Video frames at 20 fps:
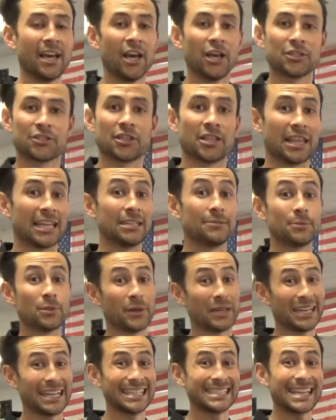So they'll end up
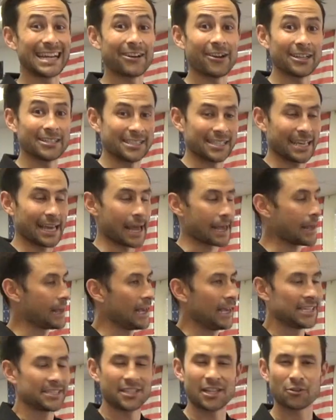doing an anti-crescent kick.
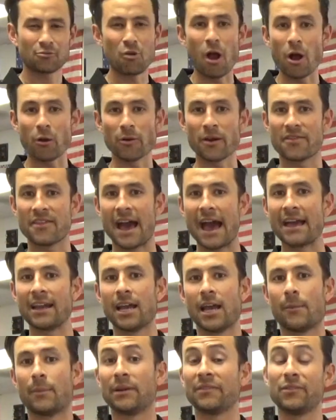There's nothing wrong with
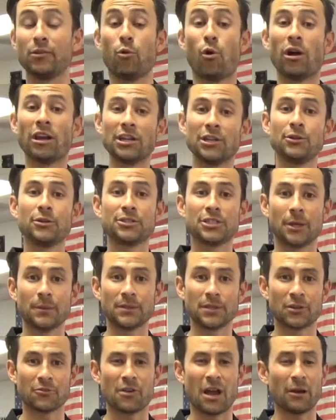that, but if you want to do a jump
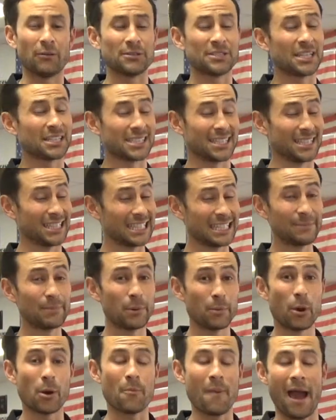turning round which has a little
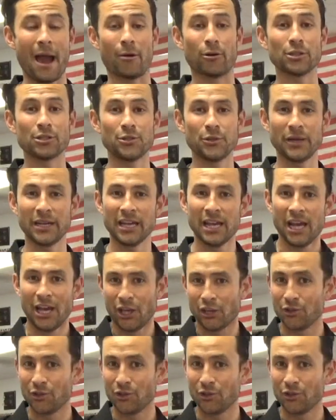bit more power to it,